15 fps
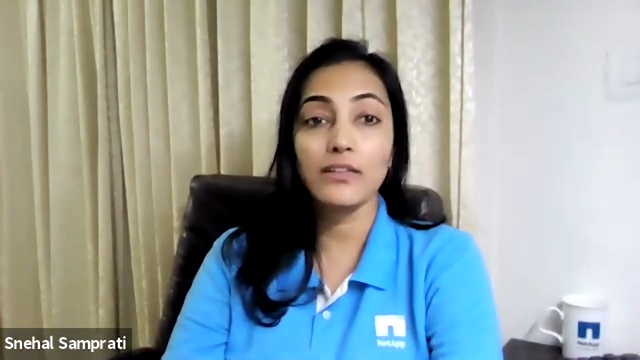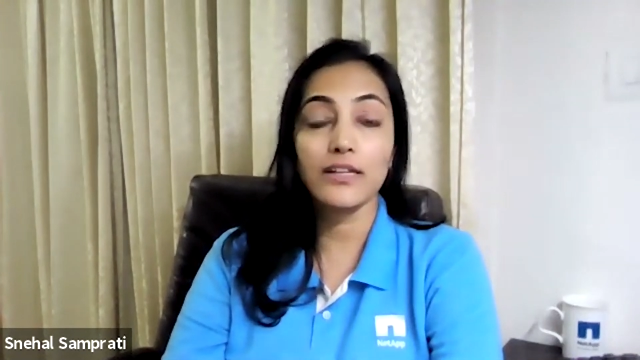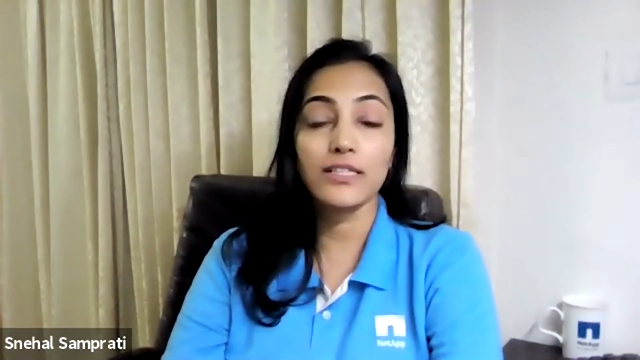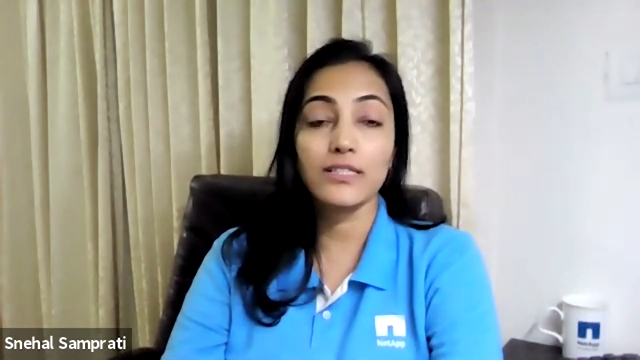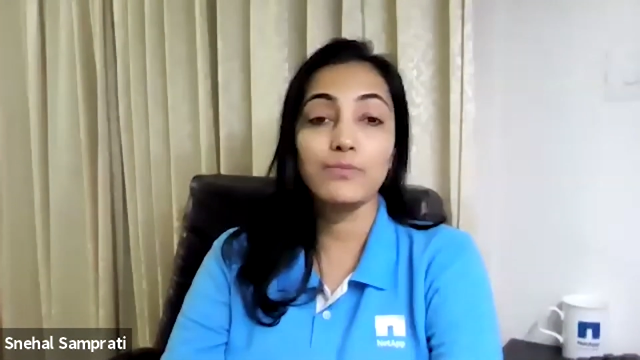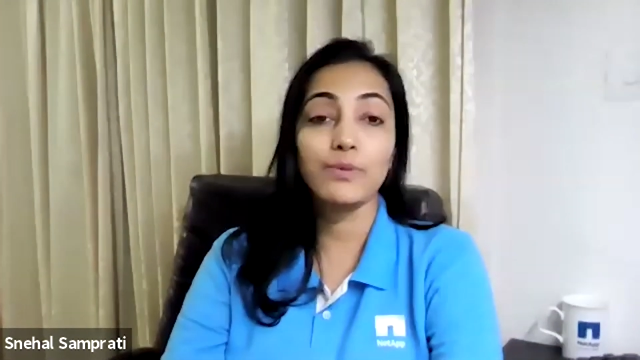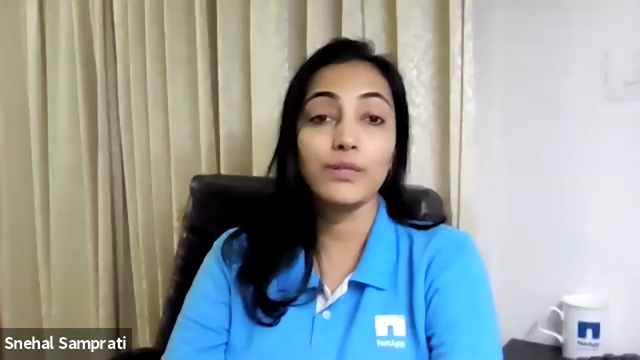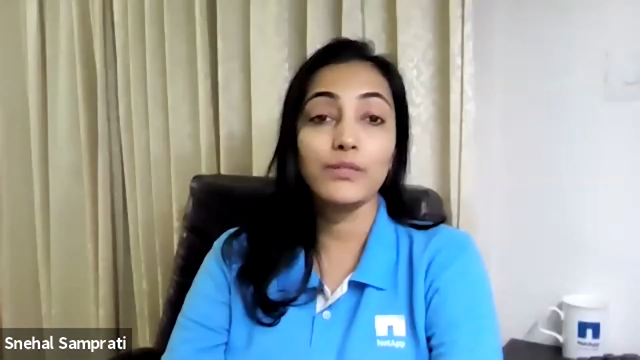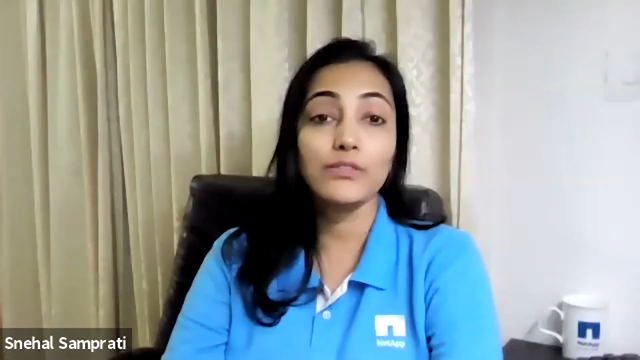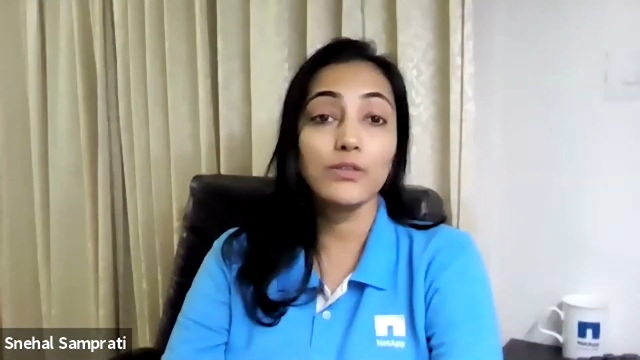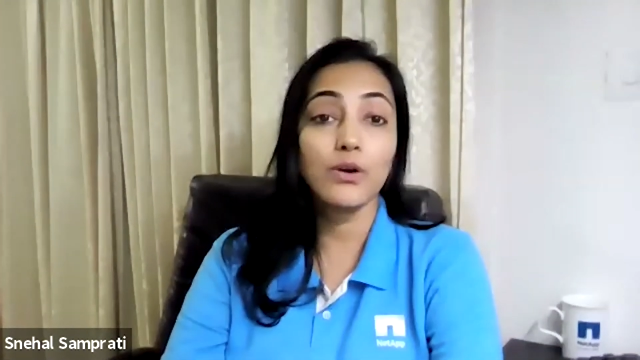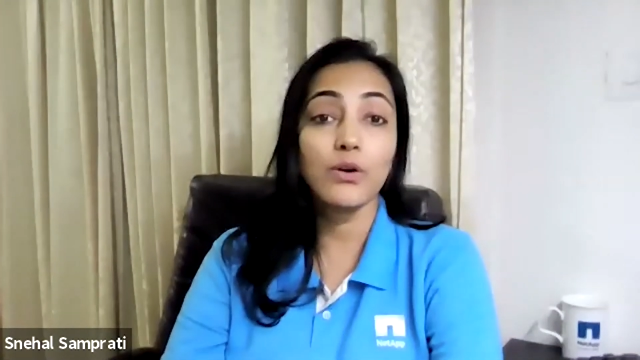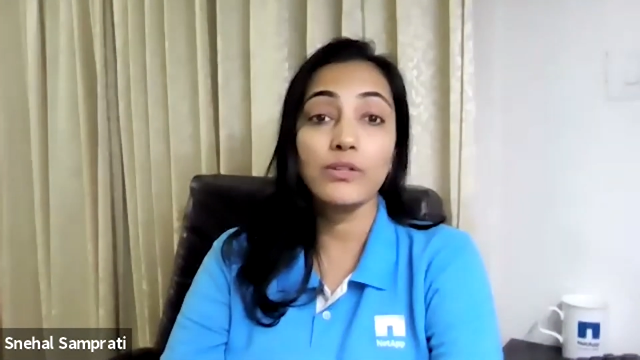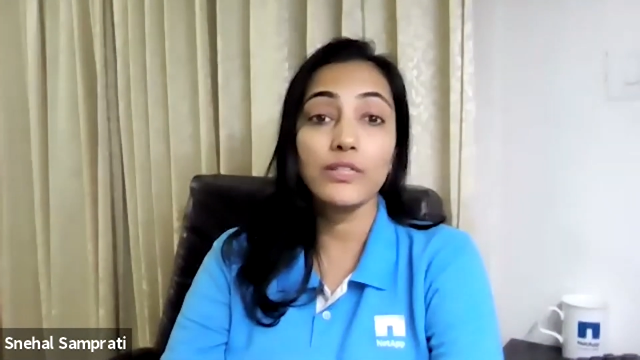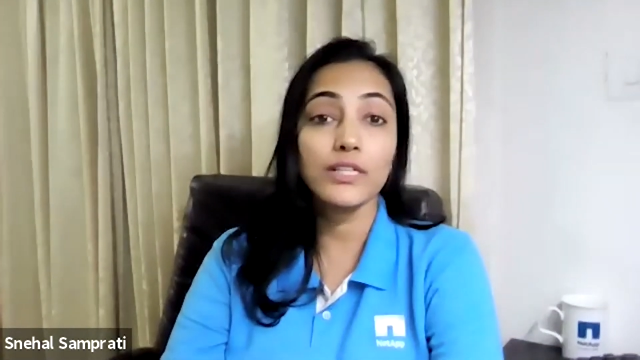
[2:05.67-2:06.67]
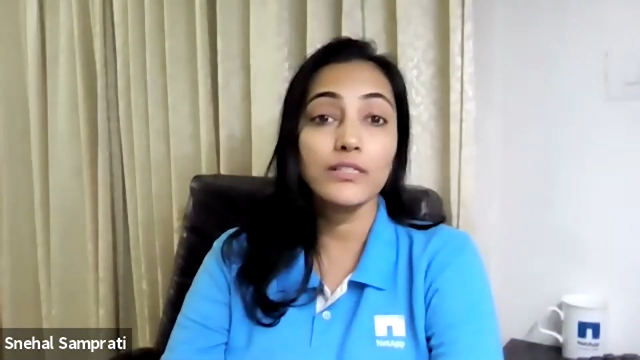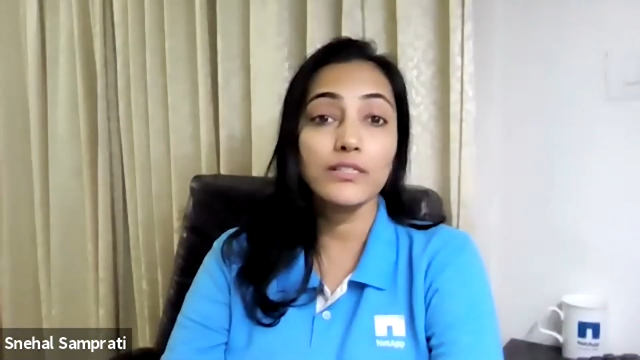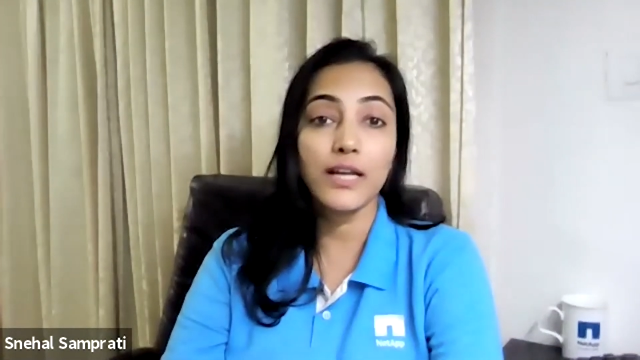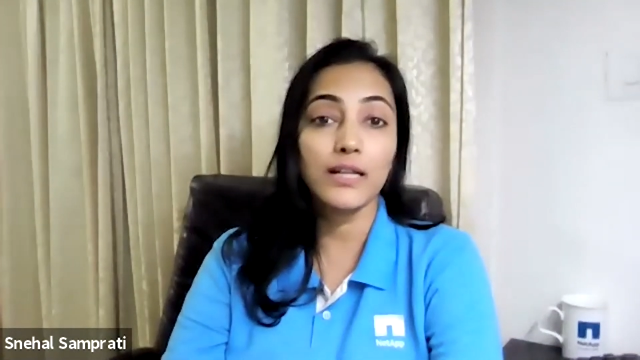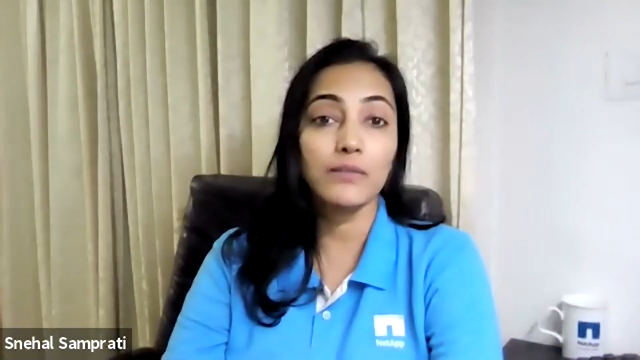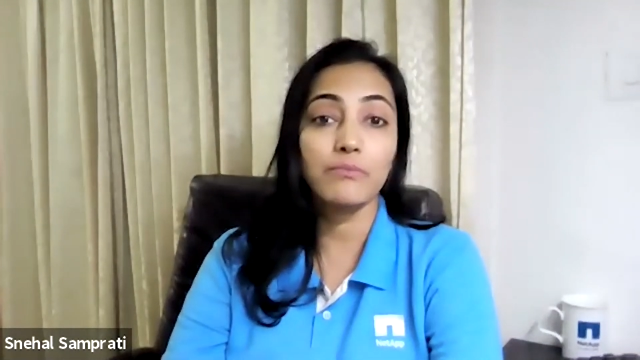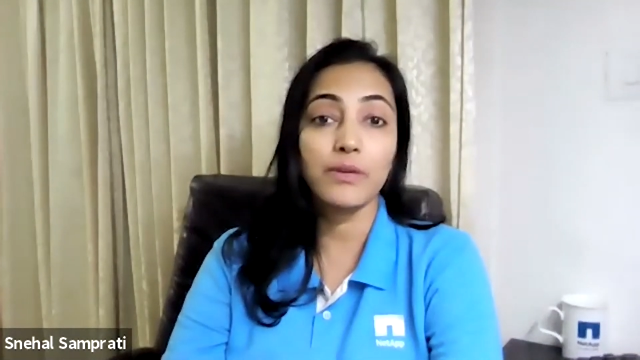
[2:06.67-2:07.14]
experts already to
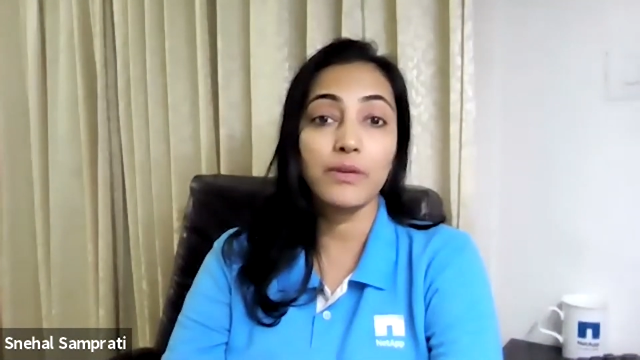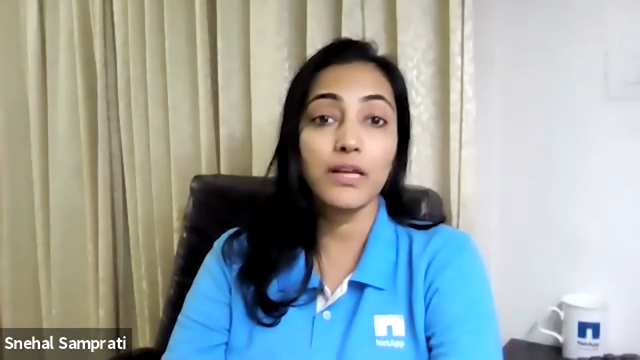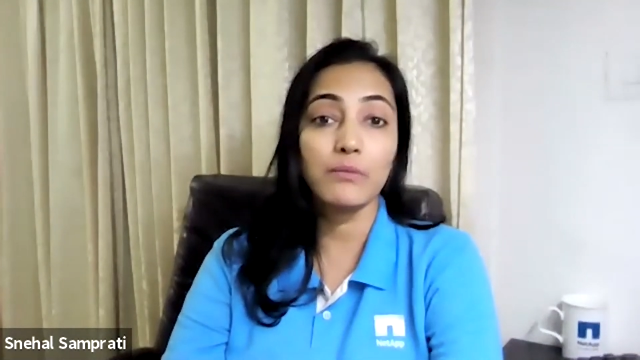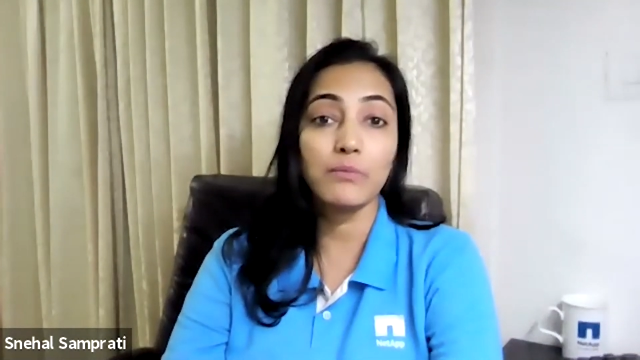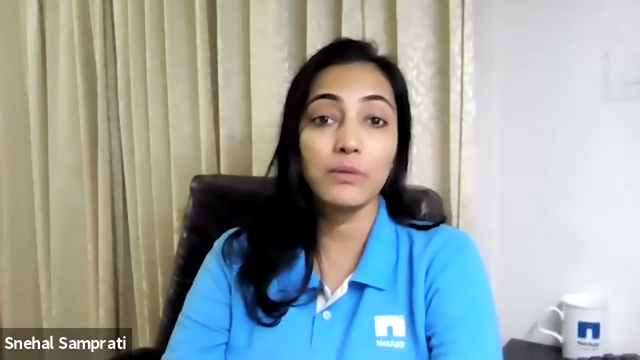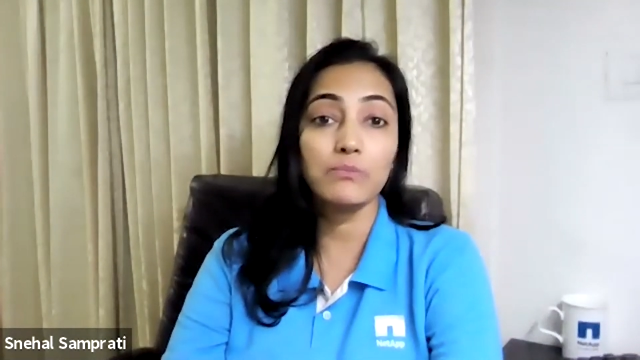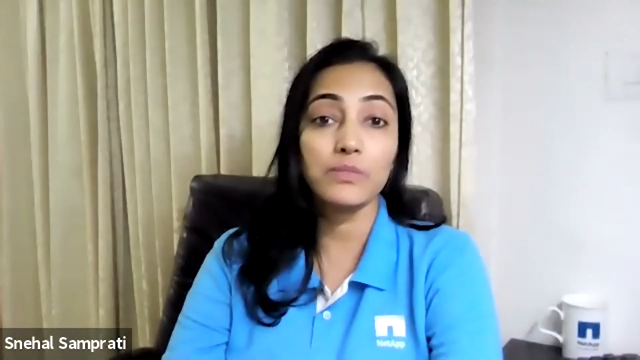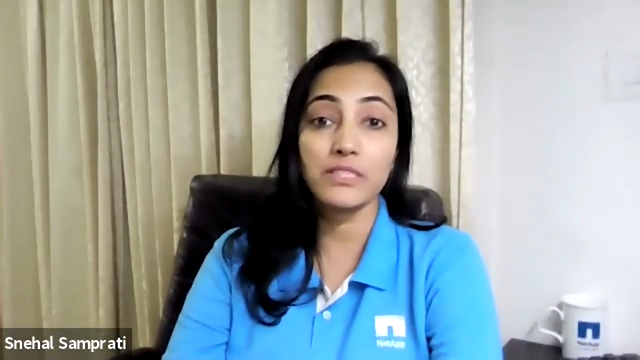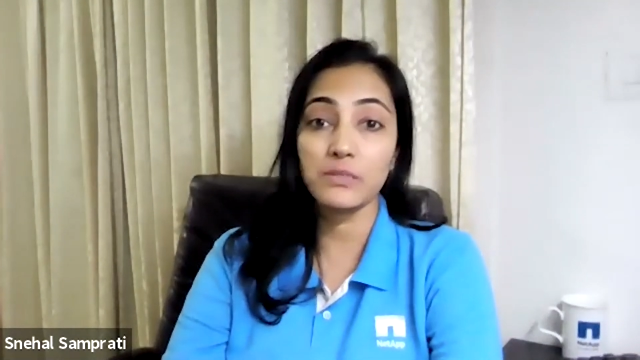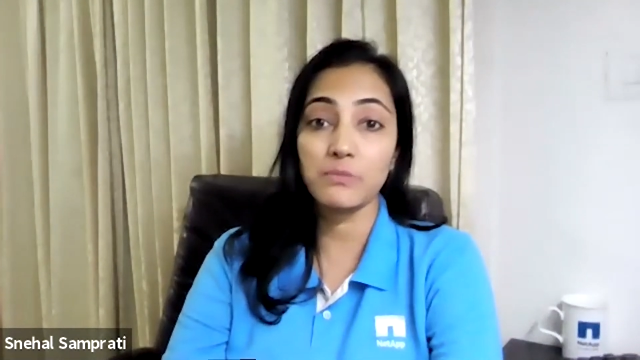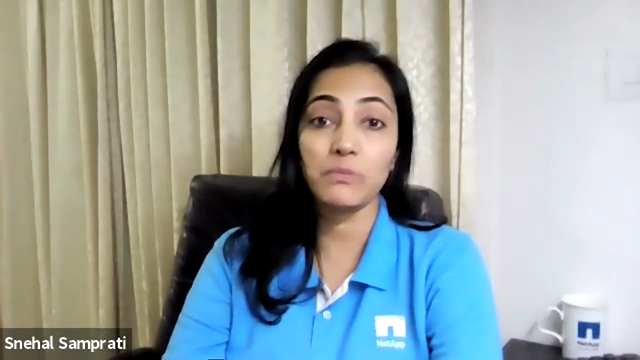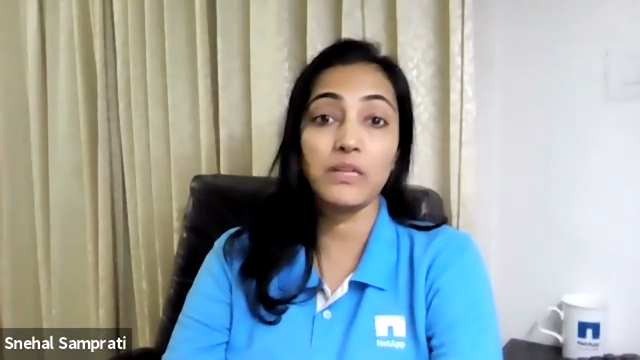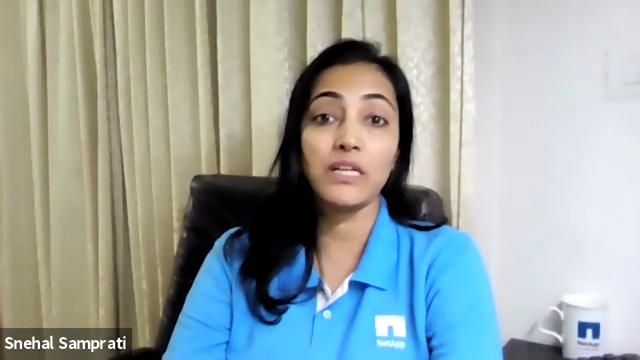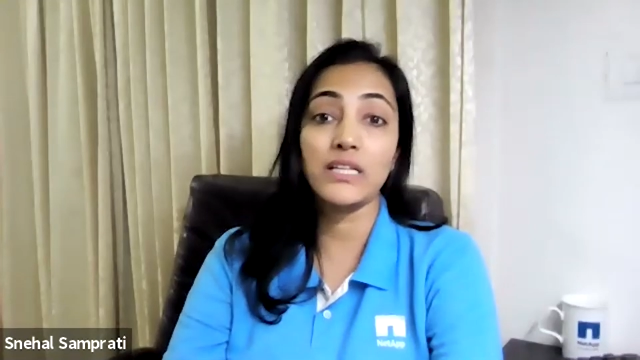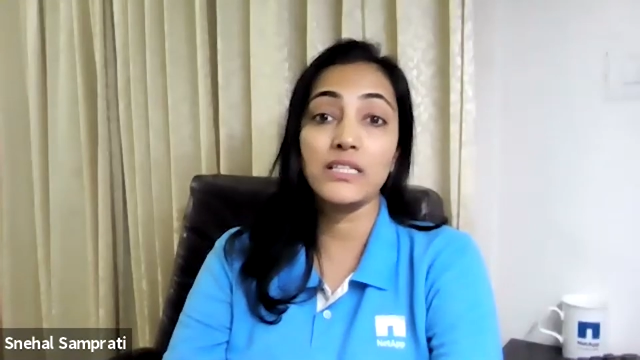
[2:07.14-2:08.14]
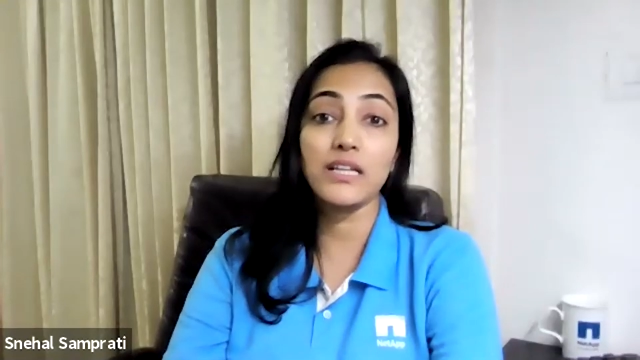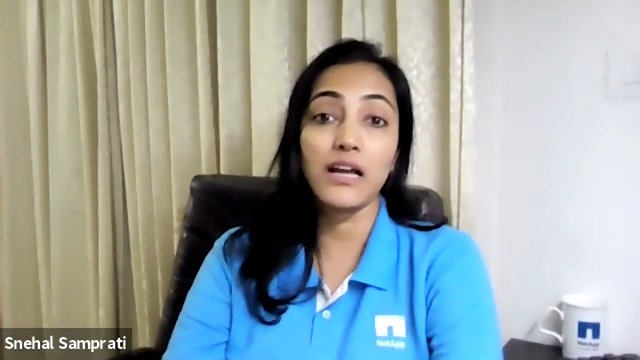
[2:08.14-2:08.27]
help me come up to speed,